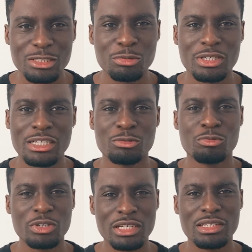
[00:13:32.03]
one has
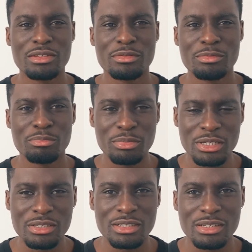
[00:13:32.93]
really
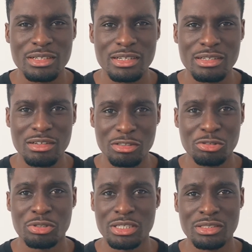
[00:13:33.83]
been a
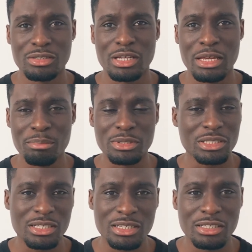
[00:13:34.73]
trend, in
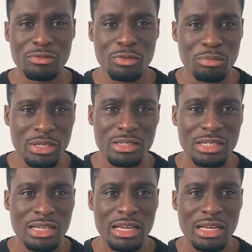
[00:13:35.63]
particularly for me,